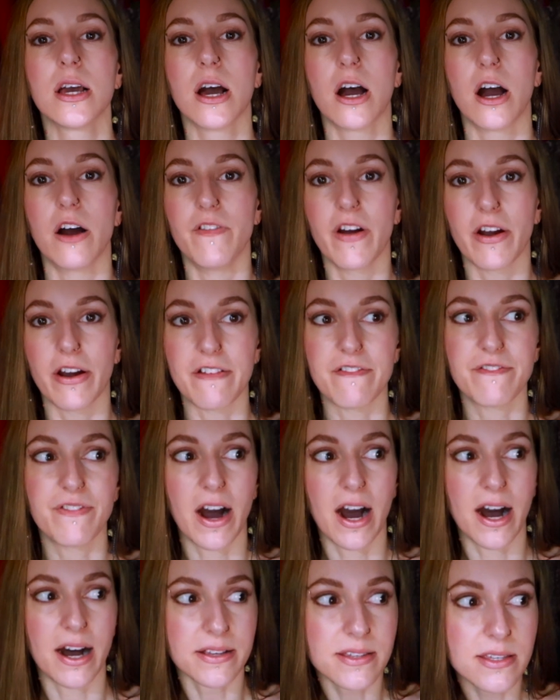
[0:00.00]
a very
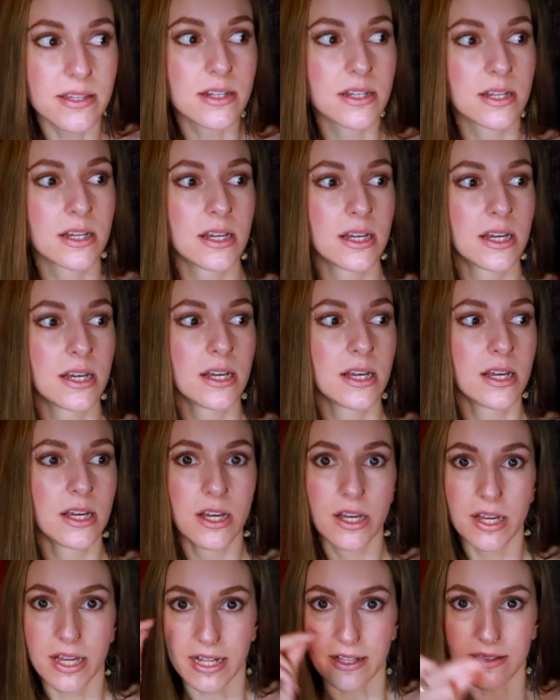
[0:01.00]
fast,
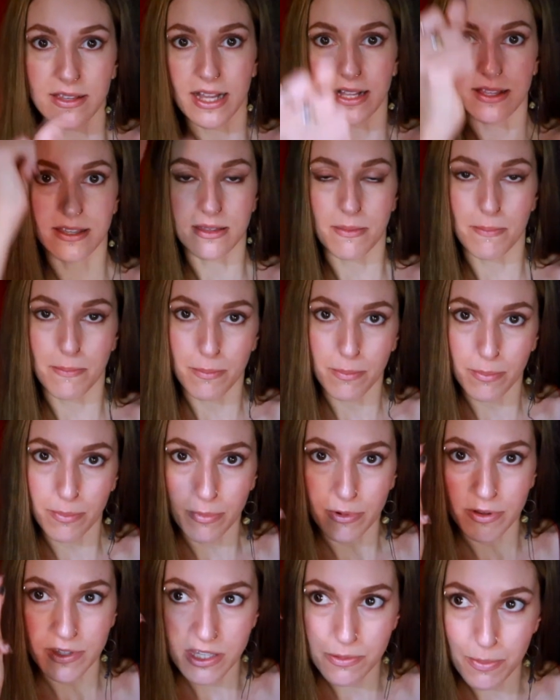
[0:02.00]
it's
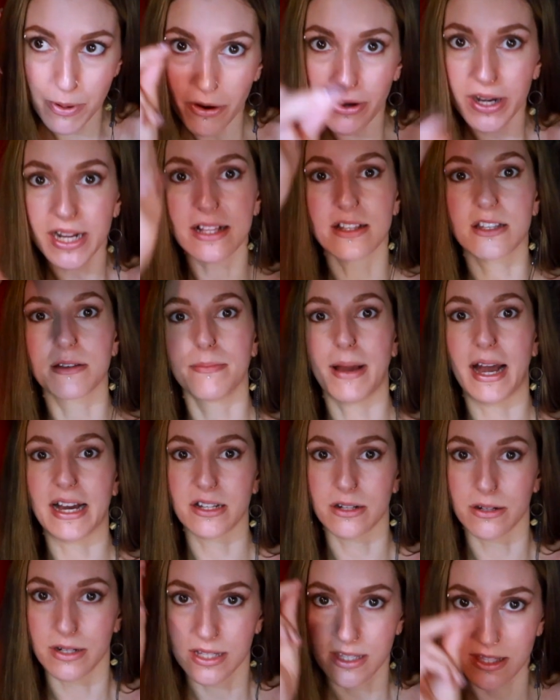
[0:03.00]
spirit into
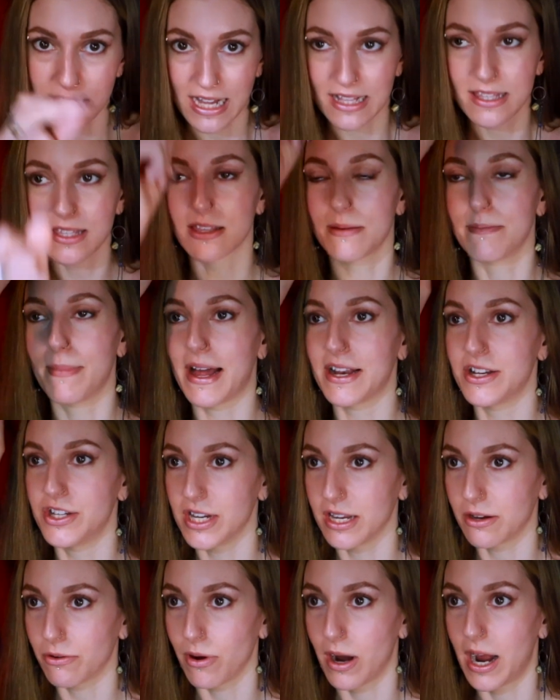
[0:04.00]
matter. That's the
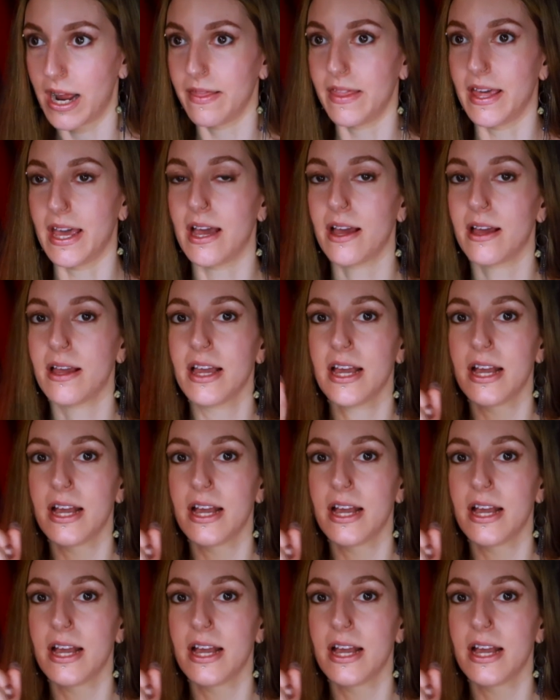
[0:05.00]
magic right there.